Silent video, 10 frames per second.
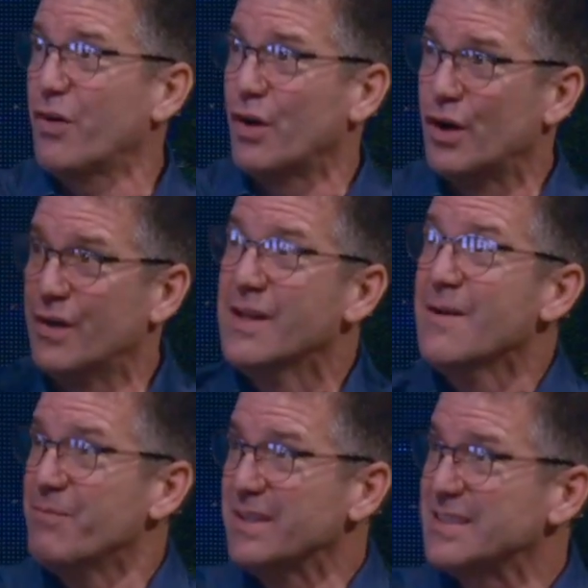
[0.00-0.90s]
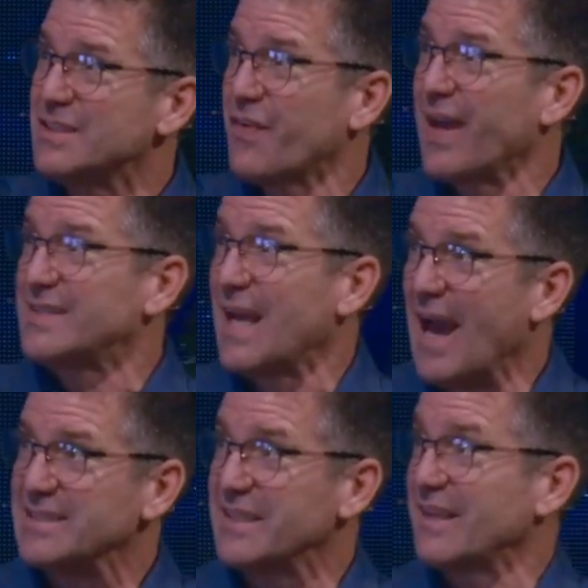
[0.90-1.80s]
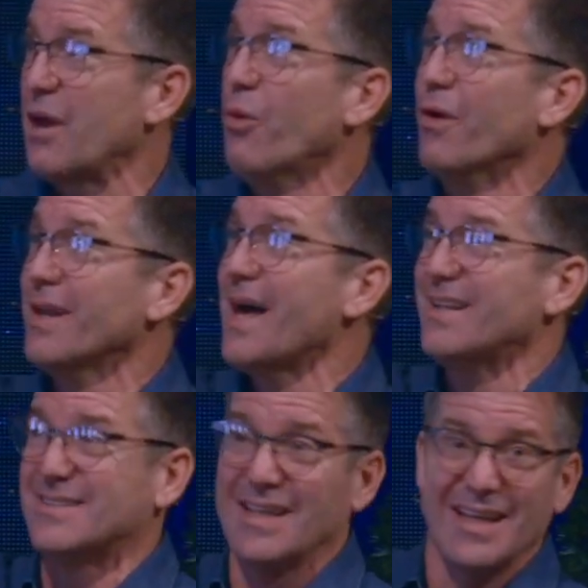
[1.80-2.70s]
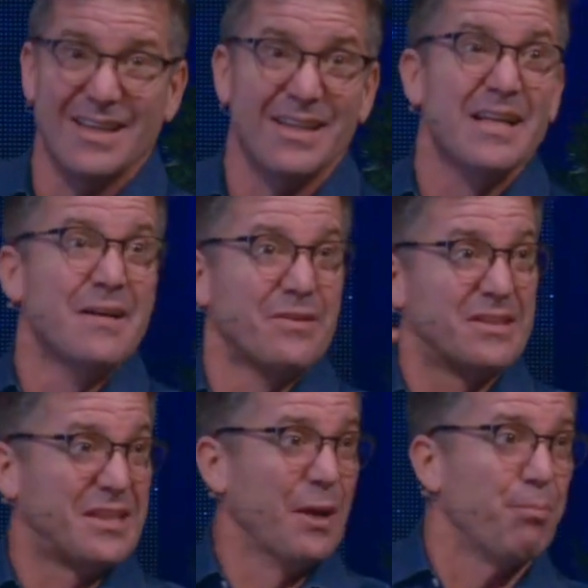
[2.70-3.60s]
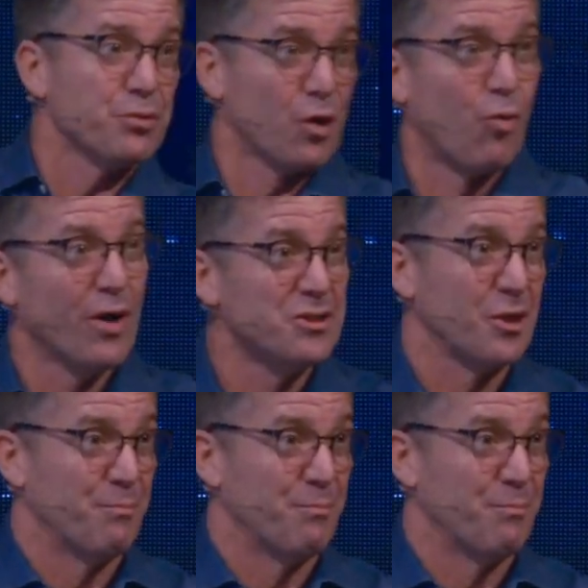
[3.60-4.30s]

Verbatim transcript: heard, this is fantastic. They won't let us in the temple to worship,